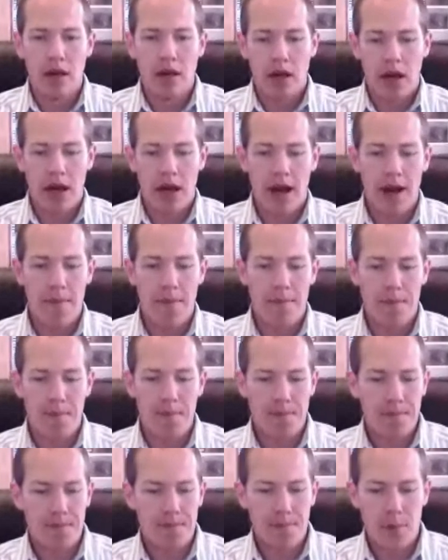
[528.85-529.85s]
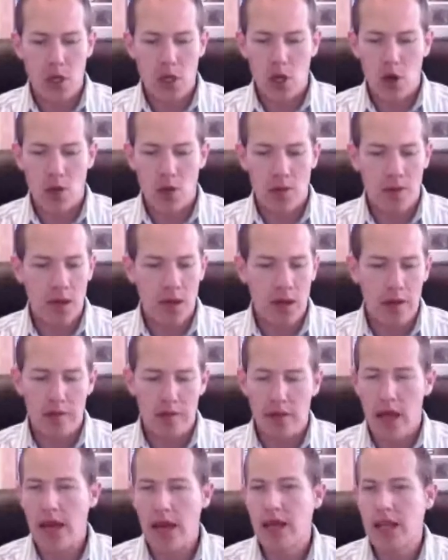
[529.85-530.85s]
um, you know, the
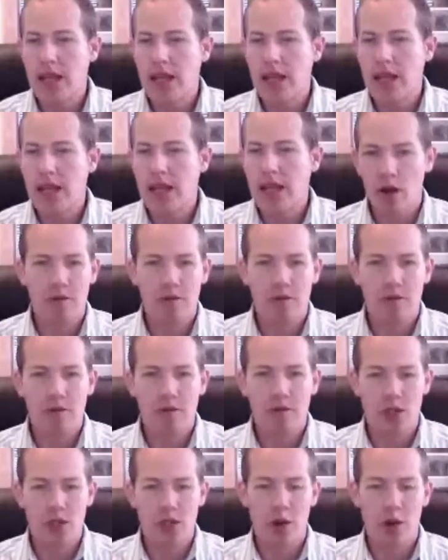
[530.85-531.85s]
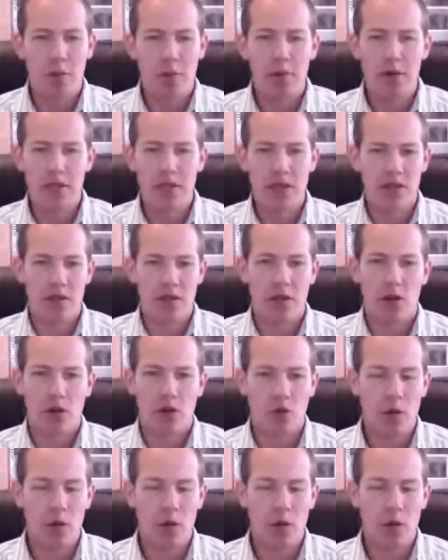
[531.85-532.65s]
LendingTree for small business loans.